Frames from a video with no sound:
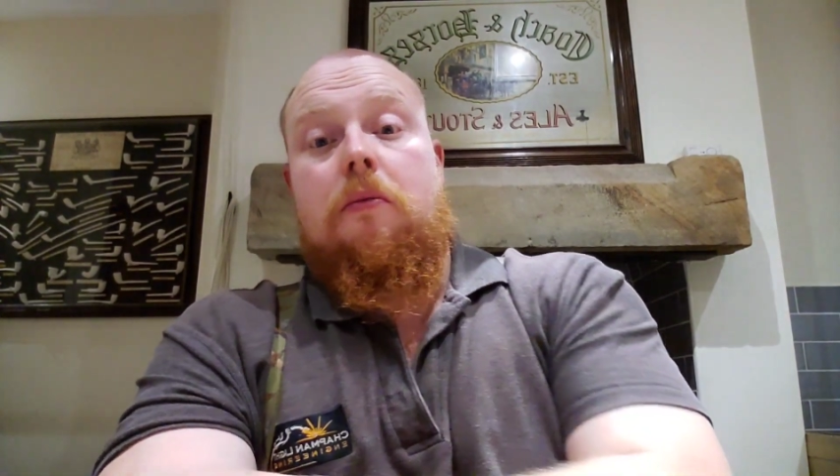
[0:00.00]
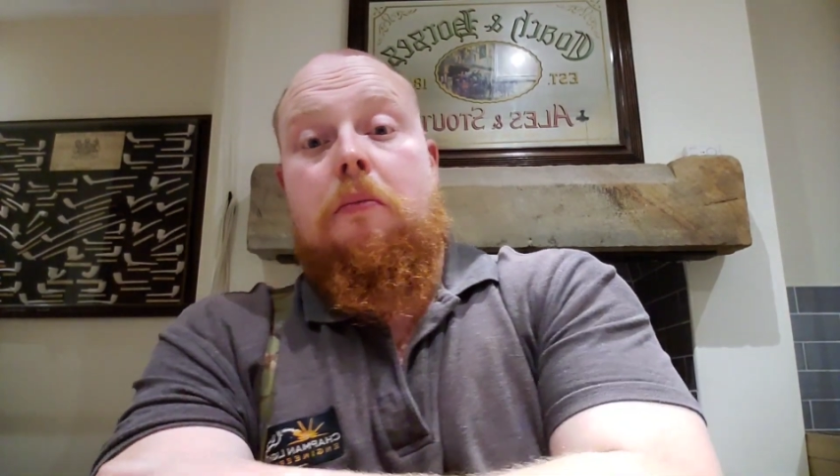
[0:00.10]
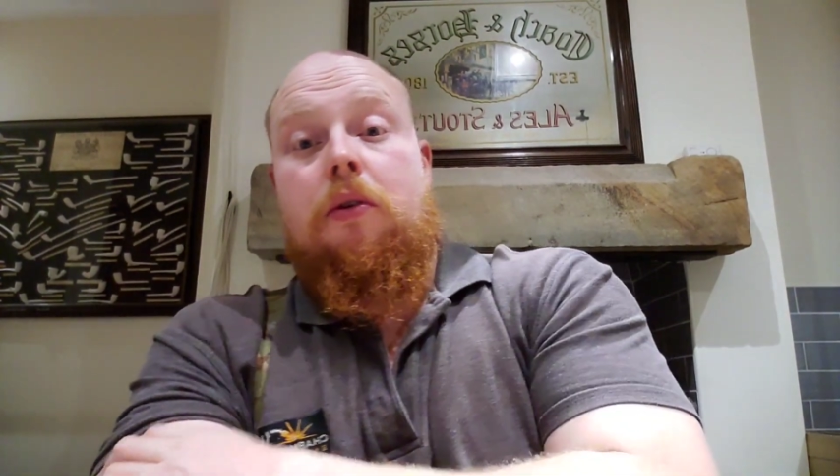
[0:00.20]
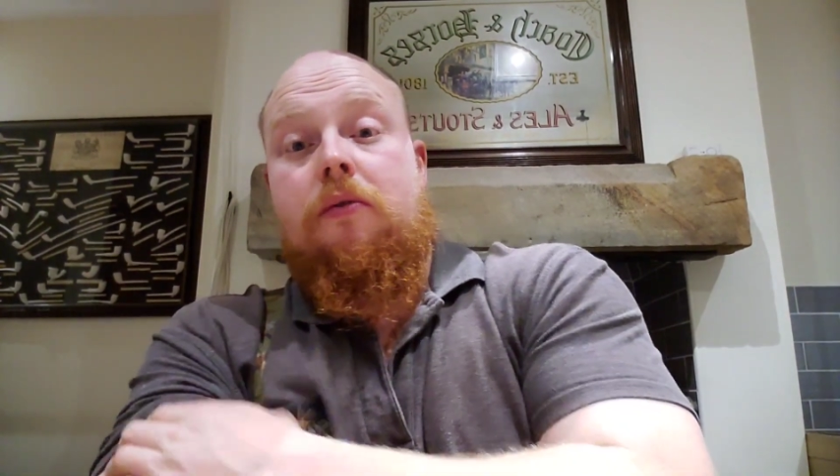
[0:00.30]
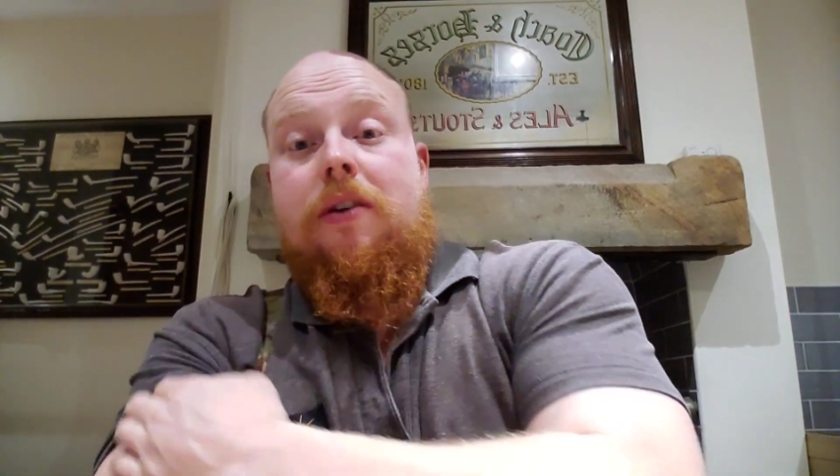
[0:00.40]

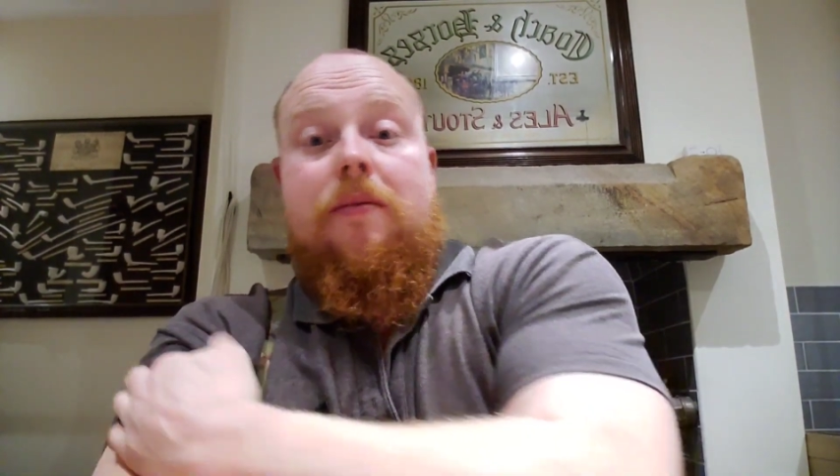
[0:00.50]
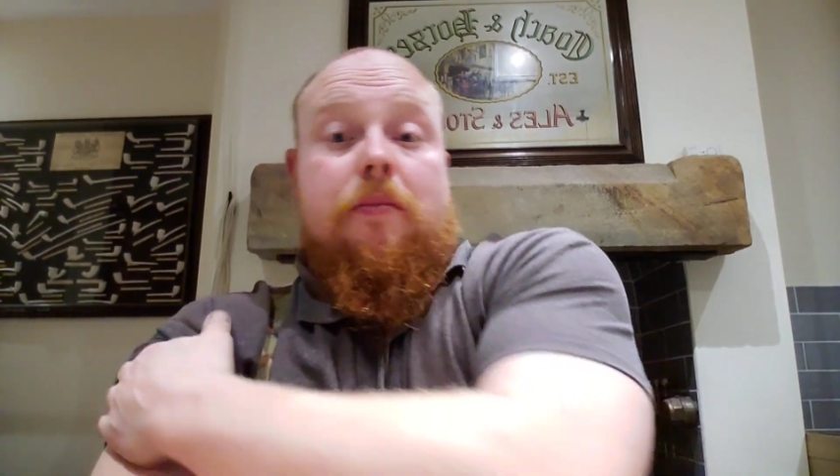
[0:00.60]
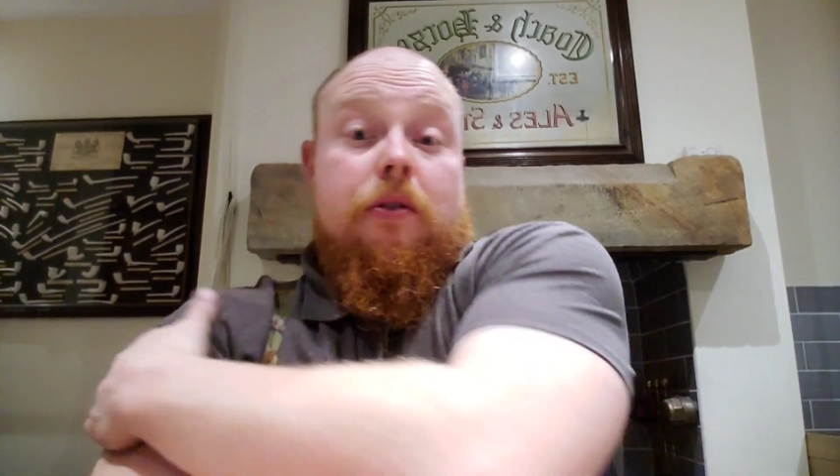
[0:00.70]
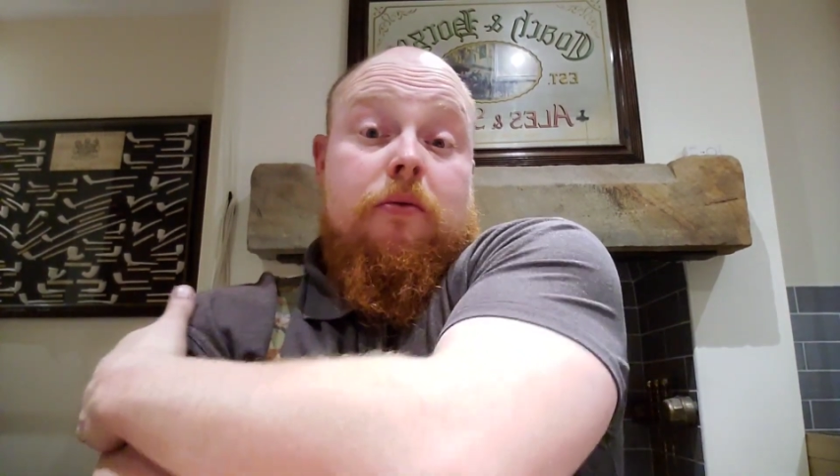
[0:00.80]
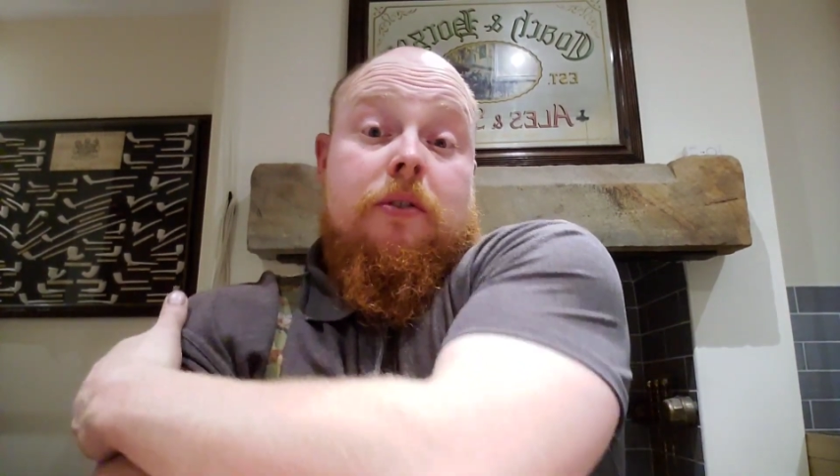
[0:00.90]
Blood Red
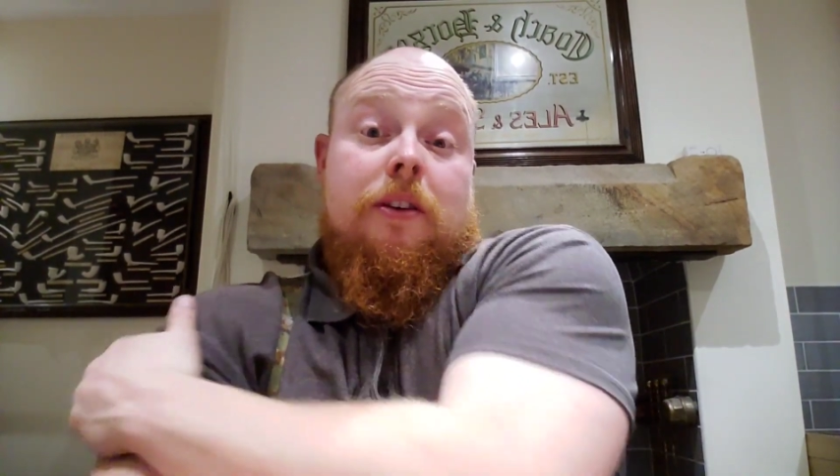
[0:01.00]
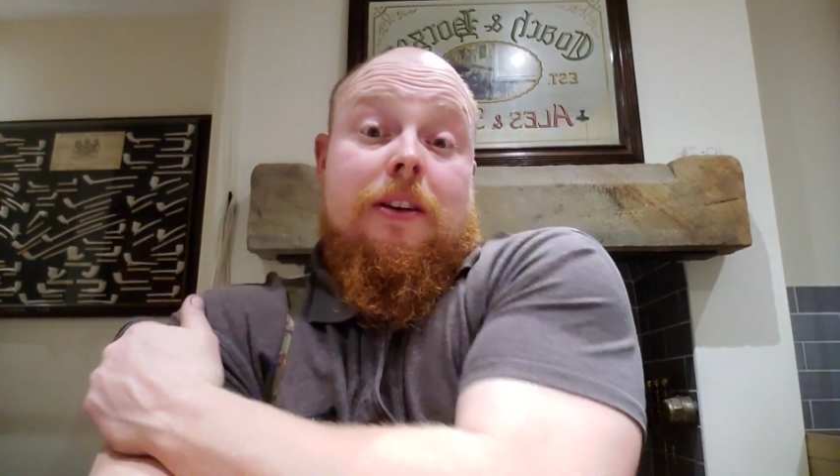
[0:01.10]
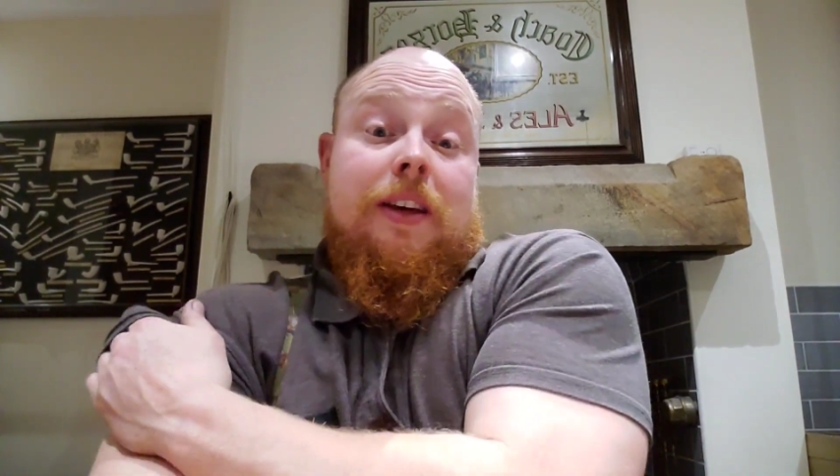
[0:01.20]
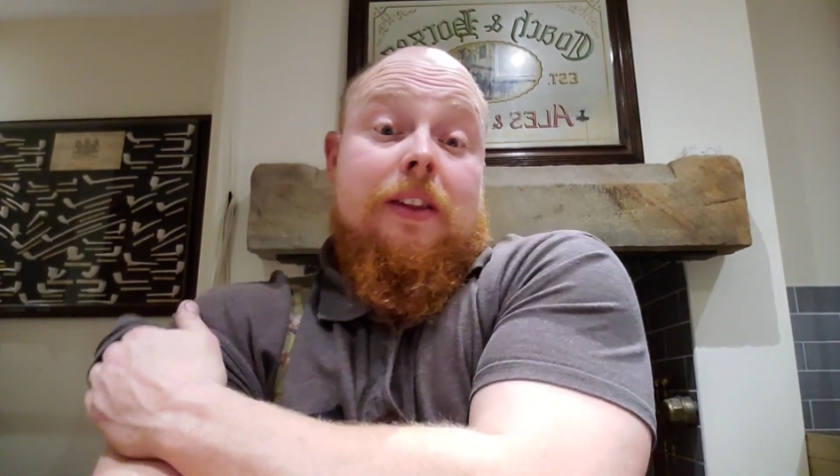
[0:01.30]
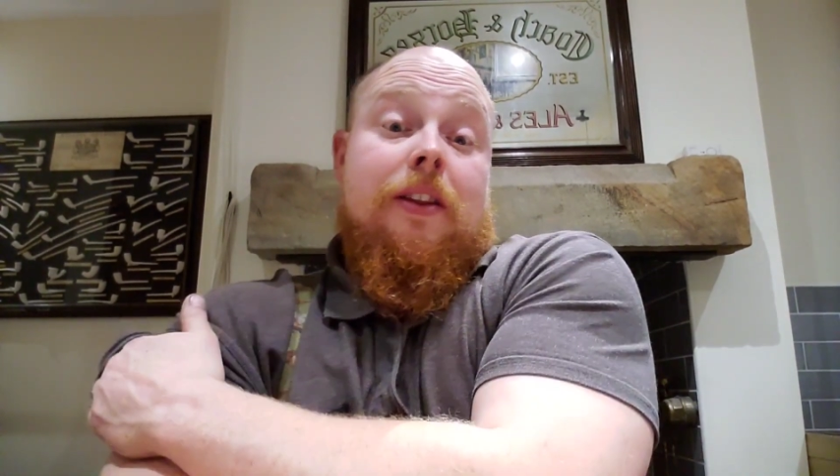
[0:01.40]
Moon
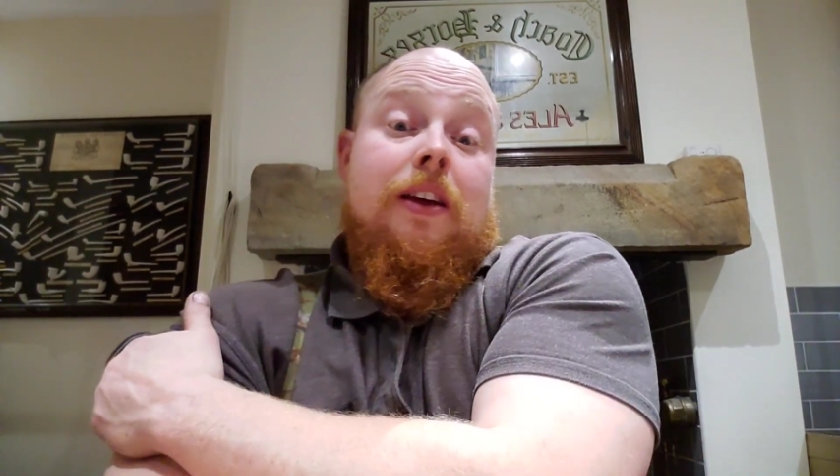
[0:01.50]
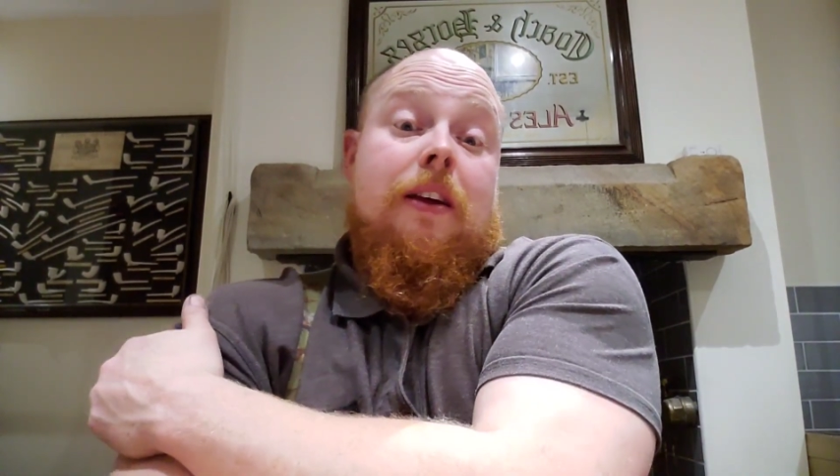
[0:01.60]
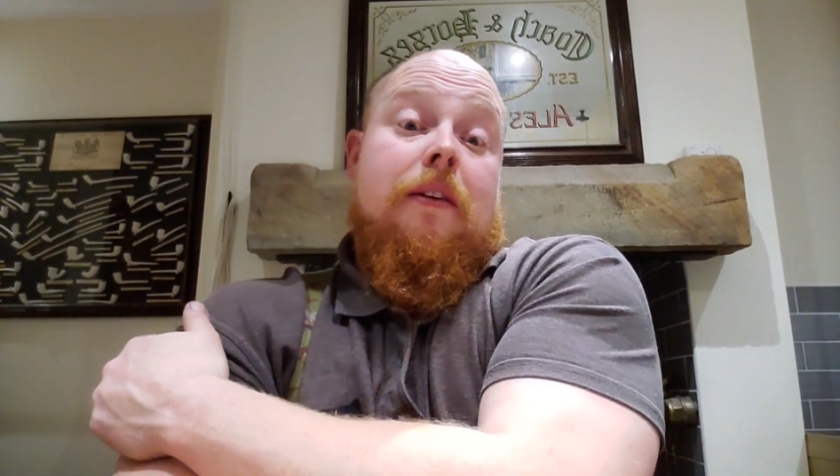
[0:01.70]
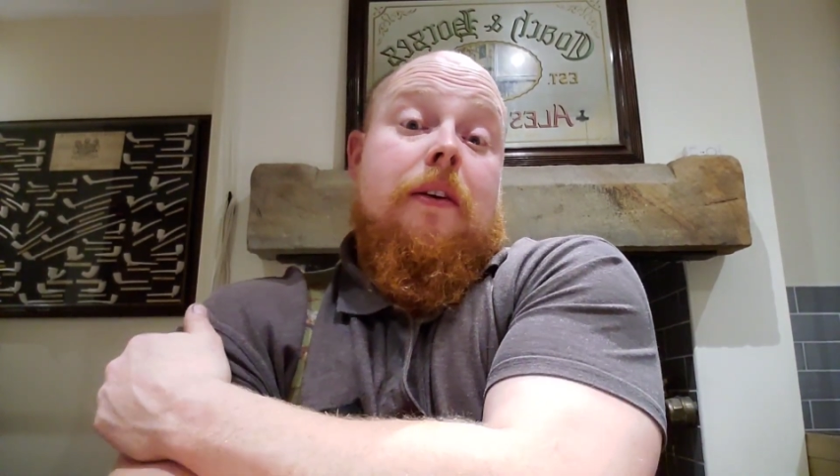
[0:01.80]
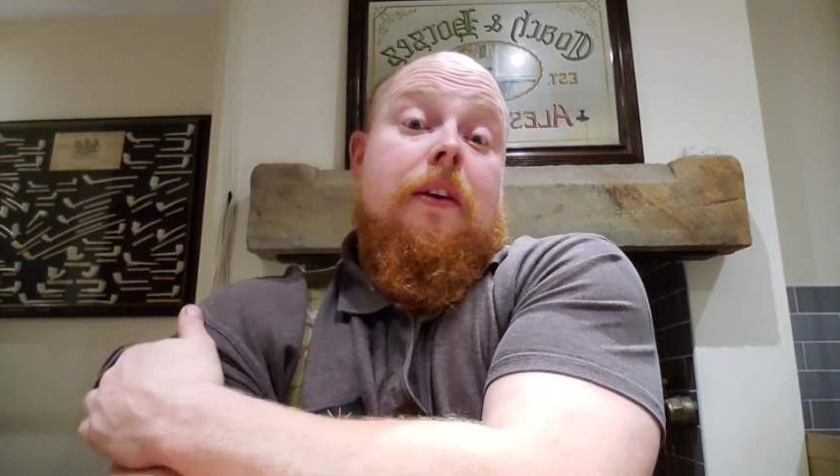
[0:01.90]
in that.